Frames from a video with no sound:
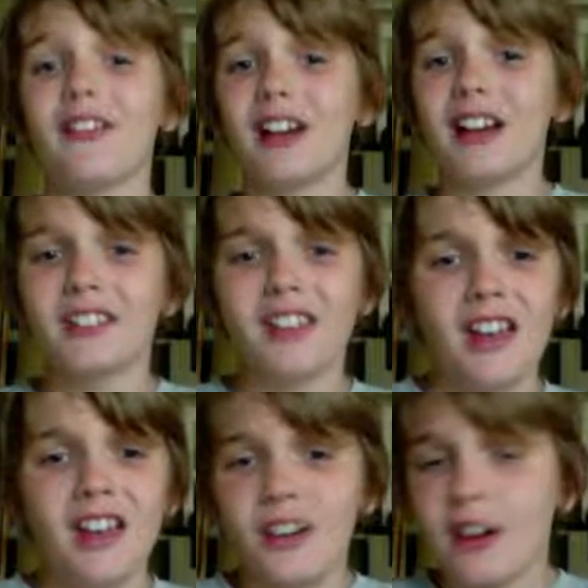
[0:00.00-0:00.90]
guys,
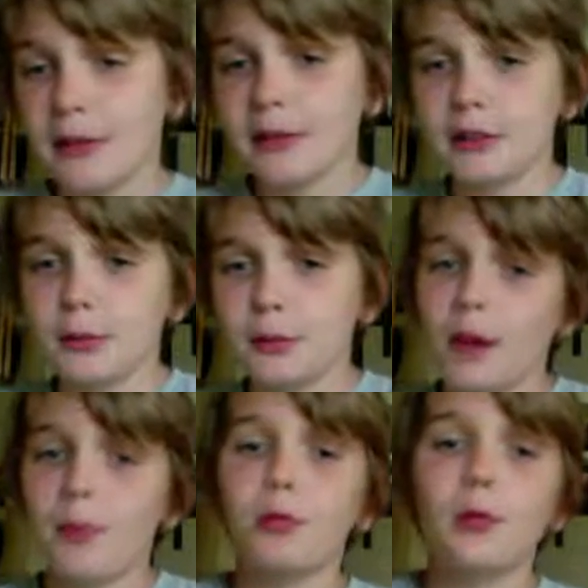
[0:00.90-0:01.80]
how many
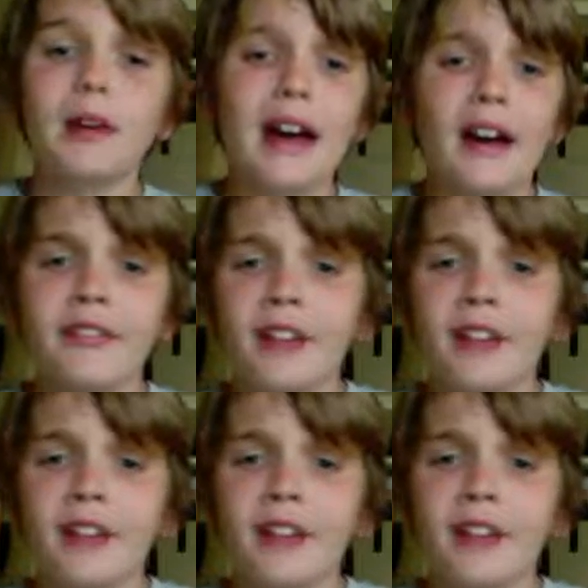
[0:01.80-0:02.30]
subscribers we have.